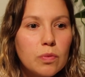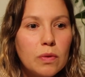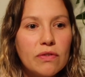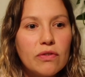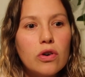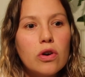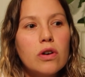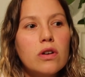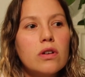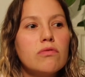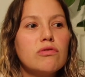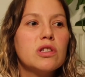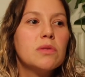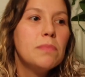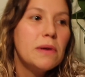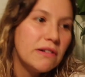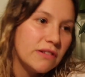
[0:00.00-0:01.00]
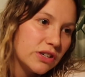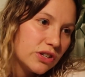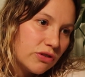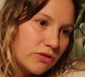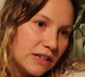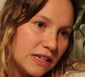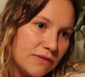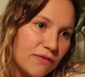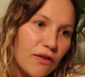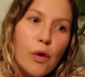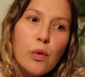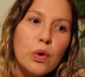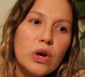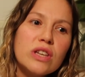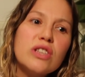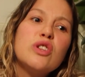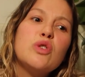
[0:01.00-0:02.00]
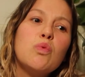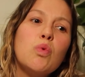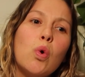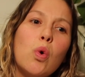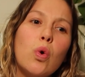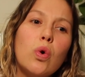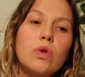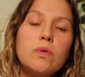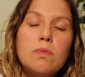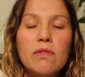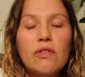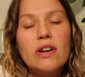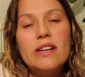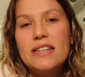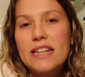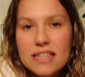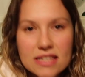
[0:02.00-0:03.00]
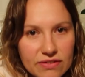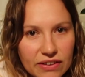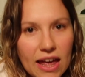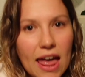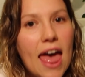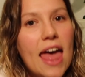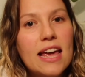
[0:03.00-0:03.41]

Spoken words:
we've got respiratory focused wards, we've got intensive care,